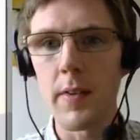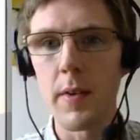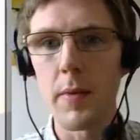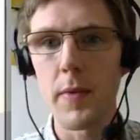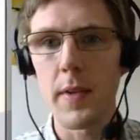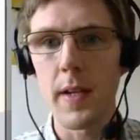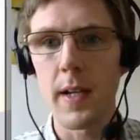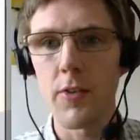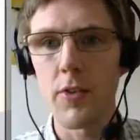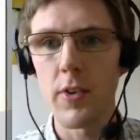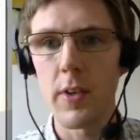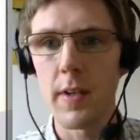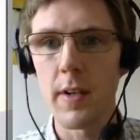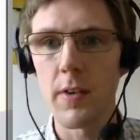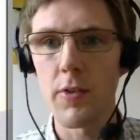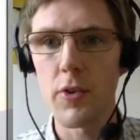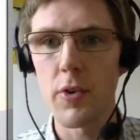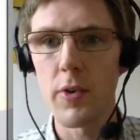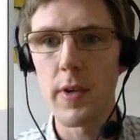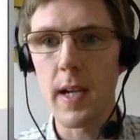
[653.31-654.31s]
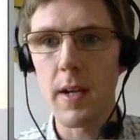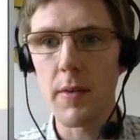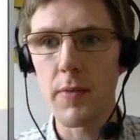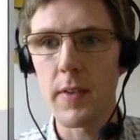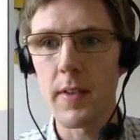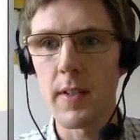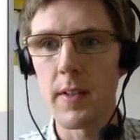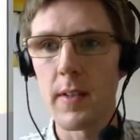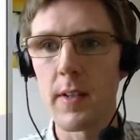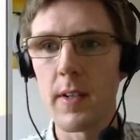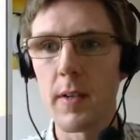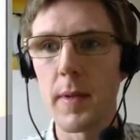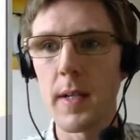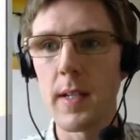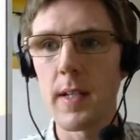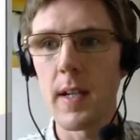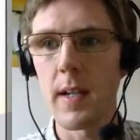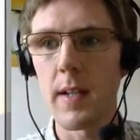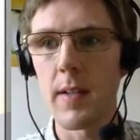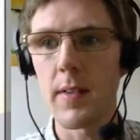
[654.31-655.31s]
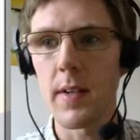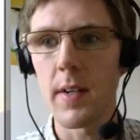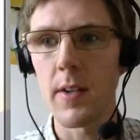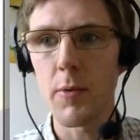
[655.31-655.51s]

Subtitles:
substantial and enduring effort in the coming years,